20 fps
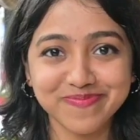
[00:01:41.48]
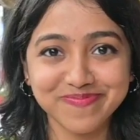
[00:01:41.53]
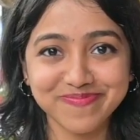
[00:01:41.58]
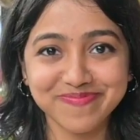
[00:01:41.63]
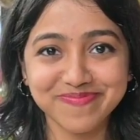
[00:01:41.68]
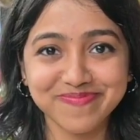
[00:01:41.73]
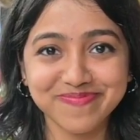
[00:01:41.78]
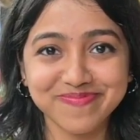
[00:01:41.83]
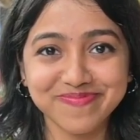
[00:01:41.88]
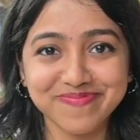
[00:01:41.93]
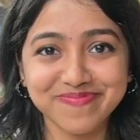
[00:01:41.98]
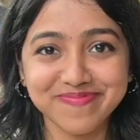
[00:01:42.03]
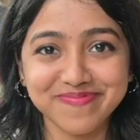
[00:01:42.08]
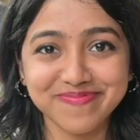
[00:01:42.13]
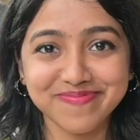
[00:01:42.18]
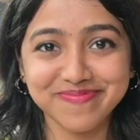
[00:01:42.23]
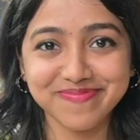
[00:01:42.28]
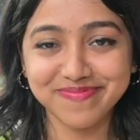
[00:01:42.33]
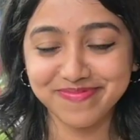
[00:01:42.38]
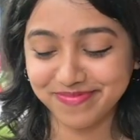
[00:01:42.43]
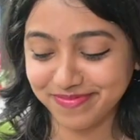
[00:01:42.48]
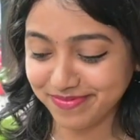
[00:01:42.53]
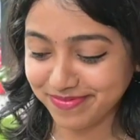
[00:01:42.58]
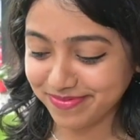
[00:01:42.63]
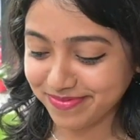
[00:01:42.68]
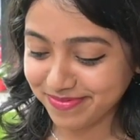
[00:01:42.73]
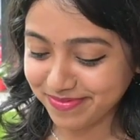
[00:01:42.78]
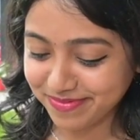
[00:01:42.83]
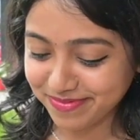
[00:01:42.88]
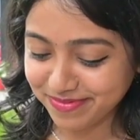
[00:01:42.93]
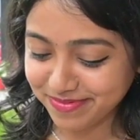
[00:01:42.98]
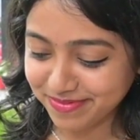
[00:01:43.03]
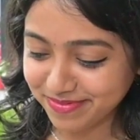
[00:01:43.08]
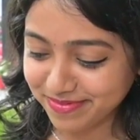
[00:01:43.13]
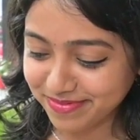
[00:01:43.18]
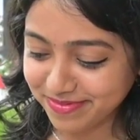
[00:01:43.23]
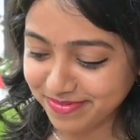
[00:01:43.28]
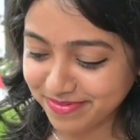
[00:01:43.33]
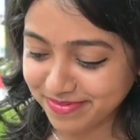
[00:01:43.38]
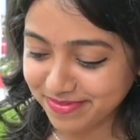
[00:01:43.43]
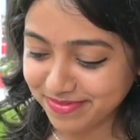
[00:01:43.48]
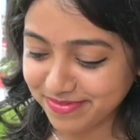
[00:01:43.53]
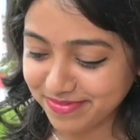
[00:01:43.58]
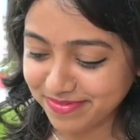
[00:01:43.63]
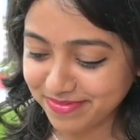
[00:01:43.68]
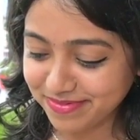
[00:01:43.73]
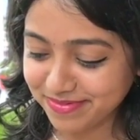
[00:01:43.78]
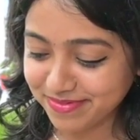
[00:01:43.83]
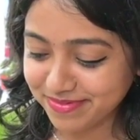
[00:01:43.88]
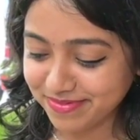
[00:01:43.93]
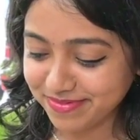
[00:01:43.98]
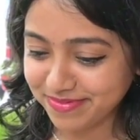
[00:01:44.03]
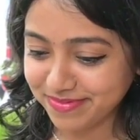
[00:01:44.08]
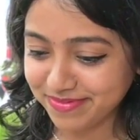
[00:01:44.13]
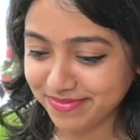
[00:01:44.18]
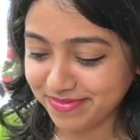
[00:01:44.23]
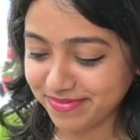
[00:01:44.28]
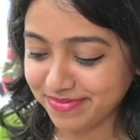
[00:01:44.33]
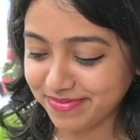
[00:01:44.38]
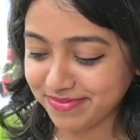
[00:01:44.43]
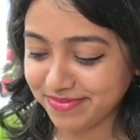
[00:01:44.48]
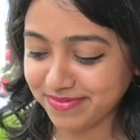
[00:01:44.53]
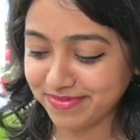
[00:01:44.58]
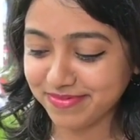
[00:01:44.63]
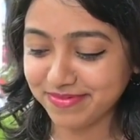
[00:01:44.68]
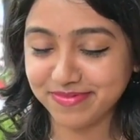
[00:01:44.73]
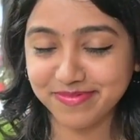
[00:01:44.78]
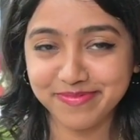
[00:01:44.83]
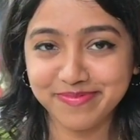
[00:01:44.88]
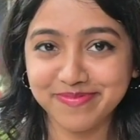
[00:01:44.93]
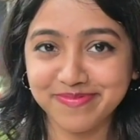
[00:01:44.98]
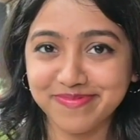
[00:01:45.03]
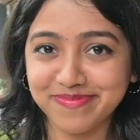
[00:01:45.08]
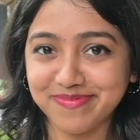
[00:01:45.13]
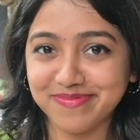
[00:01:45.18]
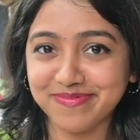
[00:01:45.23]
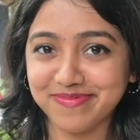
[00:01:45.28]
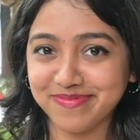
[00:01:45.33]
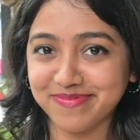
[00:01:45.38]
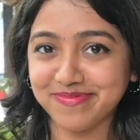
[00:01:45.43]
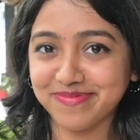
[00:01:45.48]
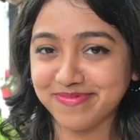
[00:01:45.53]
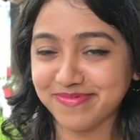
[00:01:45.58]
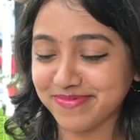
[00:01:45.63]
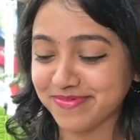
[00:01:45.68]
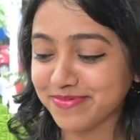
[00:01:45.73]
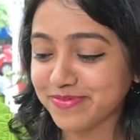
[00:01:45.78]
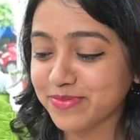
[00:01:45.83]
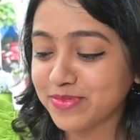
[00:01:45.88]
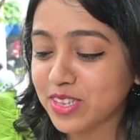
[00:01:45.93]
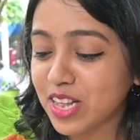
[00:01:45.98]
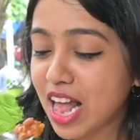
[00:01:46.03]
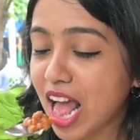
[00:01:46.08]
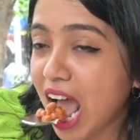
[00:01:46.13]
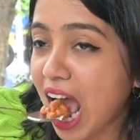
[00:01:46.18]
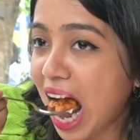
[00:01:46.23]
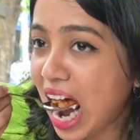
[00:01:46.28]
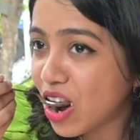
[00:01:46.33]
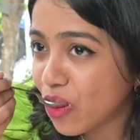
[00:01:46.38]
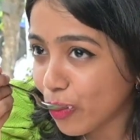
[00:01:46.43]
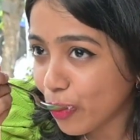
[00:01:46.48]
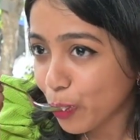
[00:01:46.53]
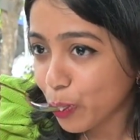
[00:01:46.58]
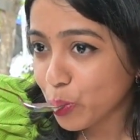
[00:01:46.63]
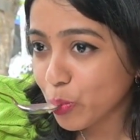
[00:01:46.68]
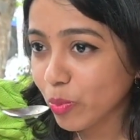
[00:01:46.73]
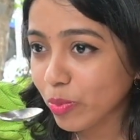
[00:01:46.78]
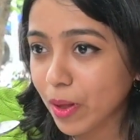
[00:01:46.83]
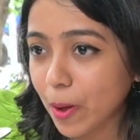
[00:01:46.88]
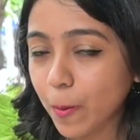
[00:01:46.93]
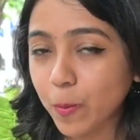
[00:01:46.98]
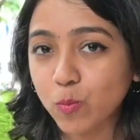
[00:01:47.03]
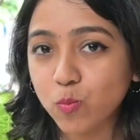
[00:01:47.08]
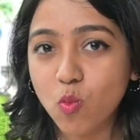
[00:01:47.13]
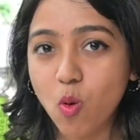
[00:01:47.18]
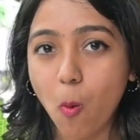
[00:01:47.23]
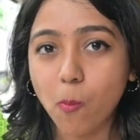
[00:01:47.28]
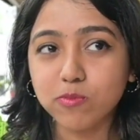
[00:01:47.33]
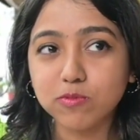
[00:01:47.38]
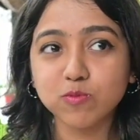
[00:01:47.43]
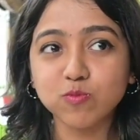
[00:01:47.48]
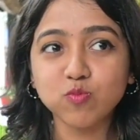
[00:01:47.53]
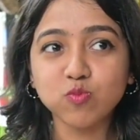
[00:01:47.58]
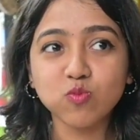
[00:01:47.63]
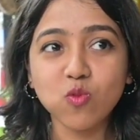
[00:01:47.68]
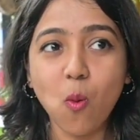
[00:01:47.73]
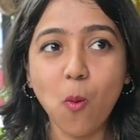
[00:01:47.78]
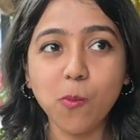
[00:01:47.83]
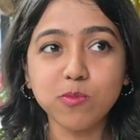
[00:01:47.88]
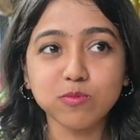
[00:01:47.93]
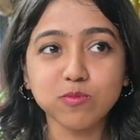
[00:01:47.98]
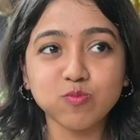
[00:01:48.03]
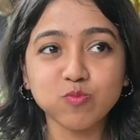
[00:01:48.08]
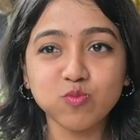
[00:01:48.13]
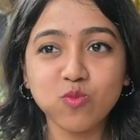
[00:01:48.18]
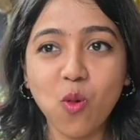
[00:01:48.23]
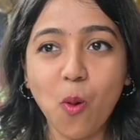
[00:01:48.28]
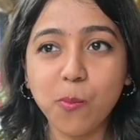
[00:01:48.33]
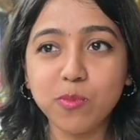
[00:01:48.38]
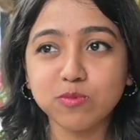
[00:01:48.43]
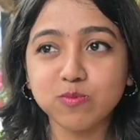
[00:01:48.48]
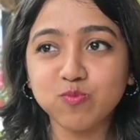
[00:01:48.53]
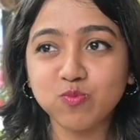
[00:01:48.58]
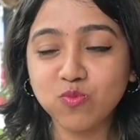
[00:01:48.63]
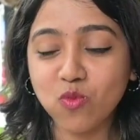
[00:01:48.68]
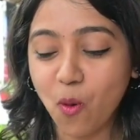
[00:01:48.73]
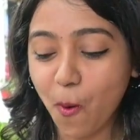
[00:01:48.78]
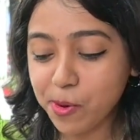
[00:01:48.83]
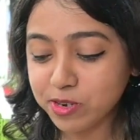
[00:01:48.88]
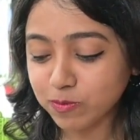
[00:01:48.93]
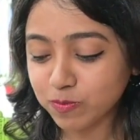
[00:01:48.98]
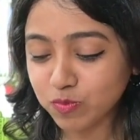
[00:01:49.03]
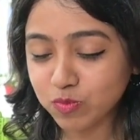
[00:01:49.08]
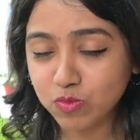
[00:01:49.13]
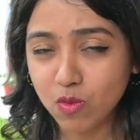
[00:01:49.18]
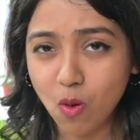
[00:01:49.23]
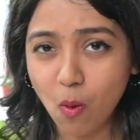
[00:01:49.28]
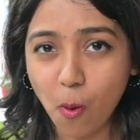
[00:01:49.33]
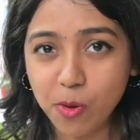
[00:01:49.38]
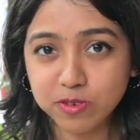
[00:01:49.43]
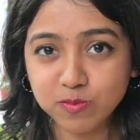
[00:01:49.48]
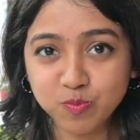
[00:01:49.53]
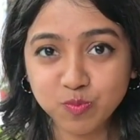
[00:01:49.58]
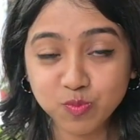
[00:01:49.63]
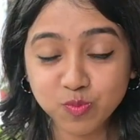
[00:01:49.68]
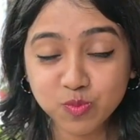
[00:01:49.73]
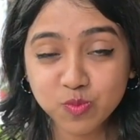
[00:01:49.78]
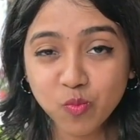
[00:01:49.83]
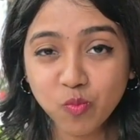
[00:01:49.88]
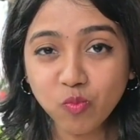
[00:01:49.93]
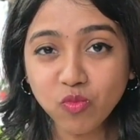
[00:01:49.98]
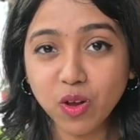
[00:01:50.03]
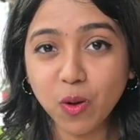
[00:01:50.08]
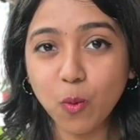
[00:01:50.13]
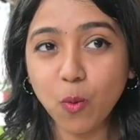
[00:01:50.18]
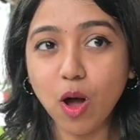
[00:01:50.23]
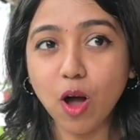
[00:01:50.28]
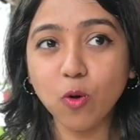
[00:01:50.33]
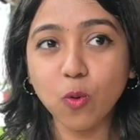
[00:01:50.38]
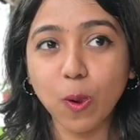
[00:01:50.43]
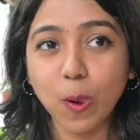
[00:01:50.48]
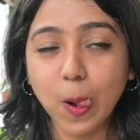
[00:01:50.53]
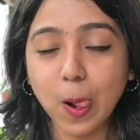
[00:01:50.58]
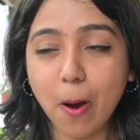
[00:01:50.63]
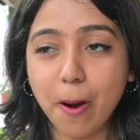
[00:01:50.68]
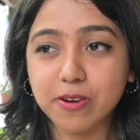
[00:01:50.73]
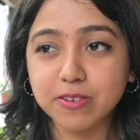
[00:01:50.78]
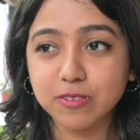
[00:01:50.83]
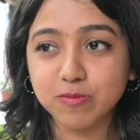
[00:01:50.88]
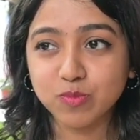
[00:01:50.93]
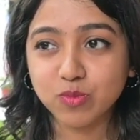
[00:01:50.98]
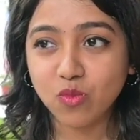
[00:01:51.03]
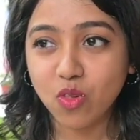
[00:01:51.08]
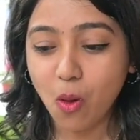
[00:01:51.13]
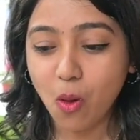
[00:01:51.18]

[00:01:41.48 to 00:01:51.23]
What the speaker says: up, I tasted the bean gravy and it was so flavorful with a lovely tangy and sweet flavor of tomatoes, and the beans were cooked perfectly.